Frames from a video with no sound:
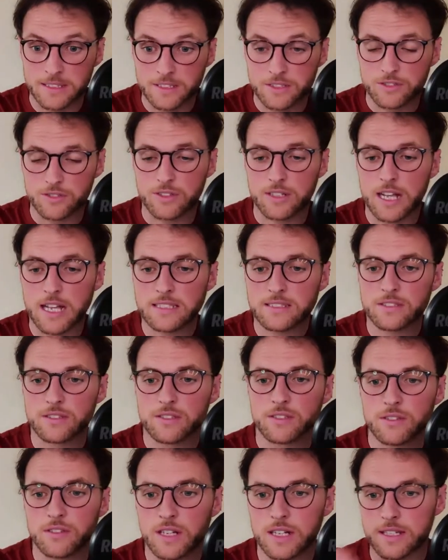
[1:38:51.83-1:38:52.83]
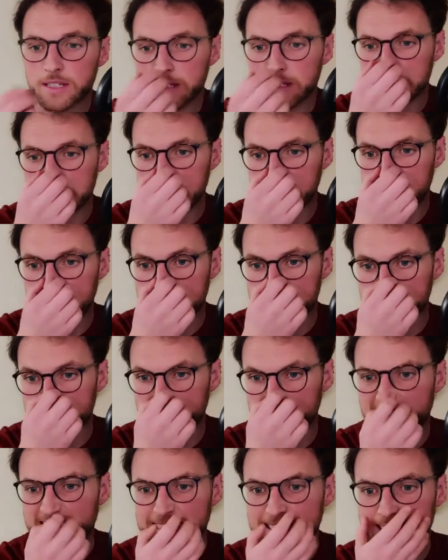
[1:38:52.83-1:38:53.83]
So Cas and Tugan is the name of that song,
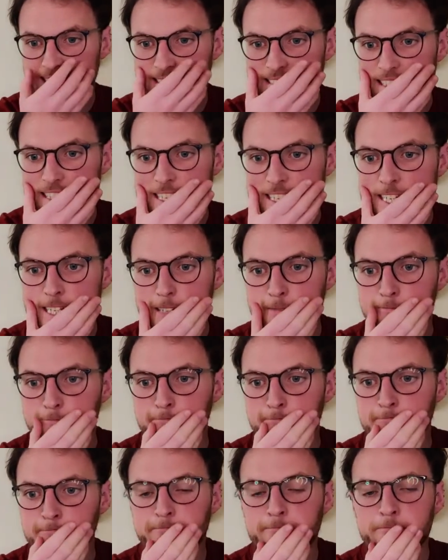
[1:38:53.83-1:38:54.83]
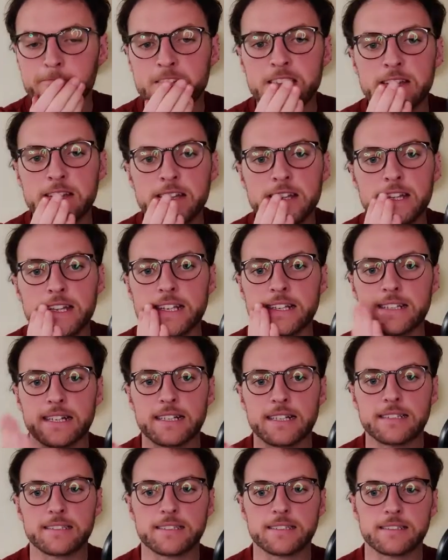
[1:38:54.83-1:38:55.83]
and it
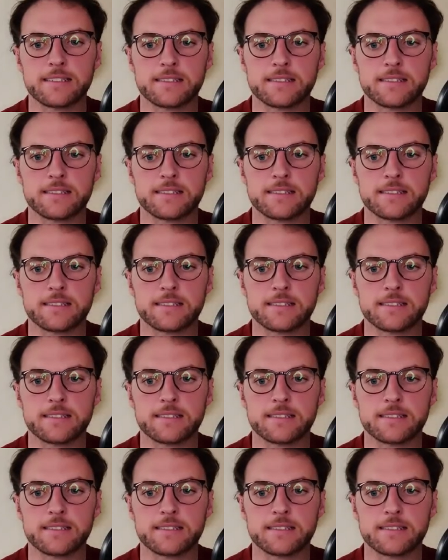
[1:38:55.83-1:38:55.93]
has